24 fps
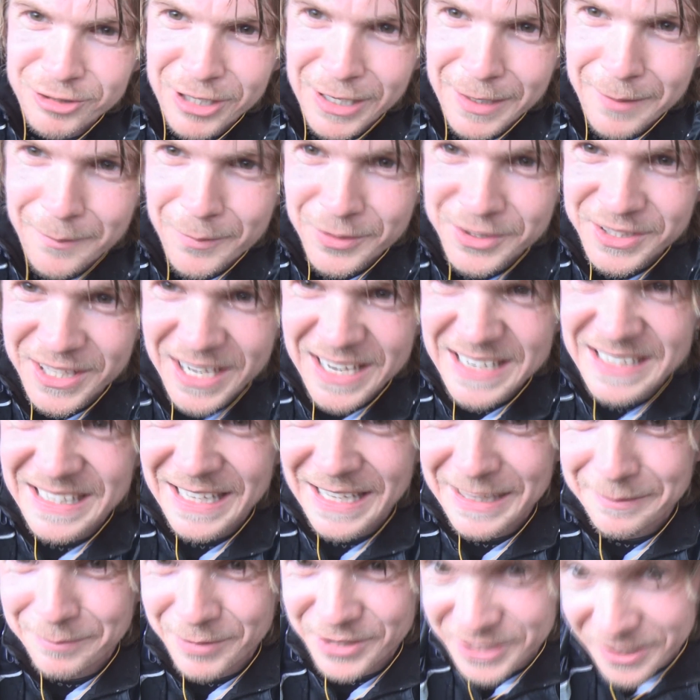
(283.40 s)
the rain because I
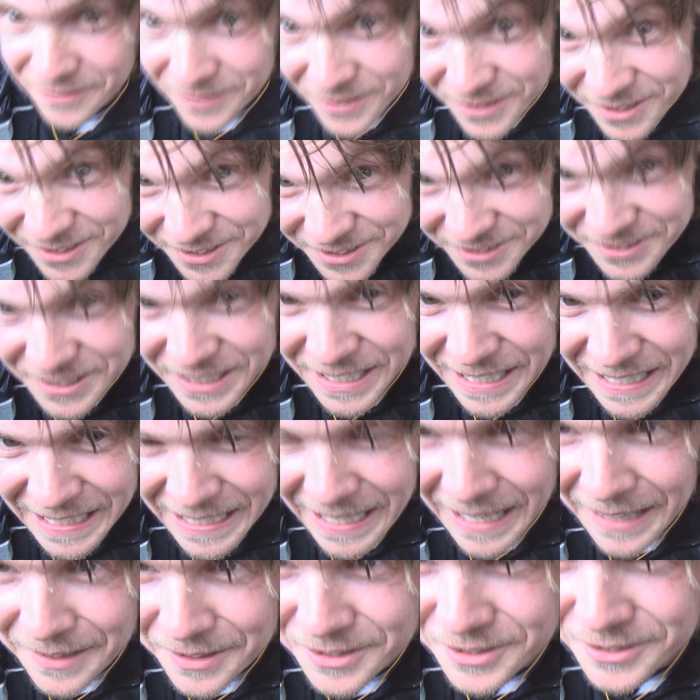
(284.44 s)
did specifically
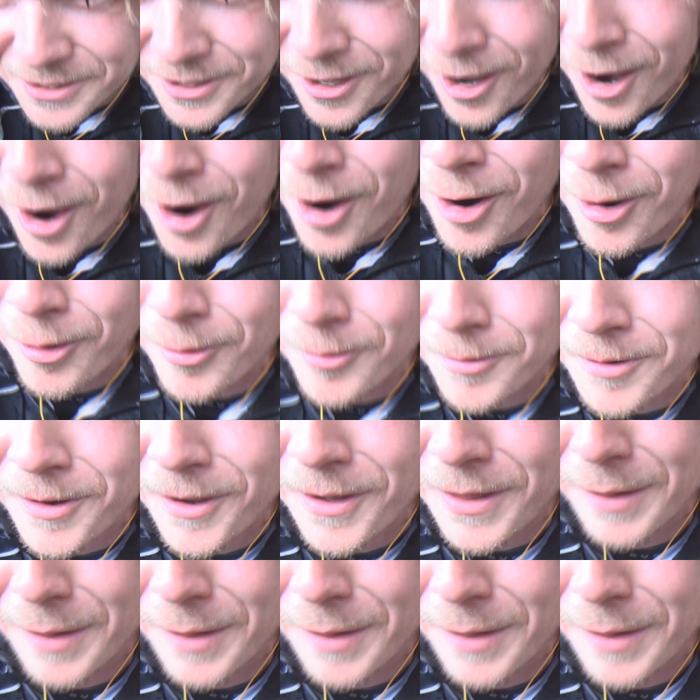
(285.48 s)
say at the start of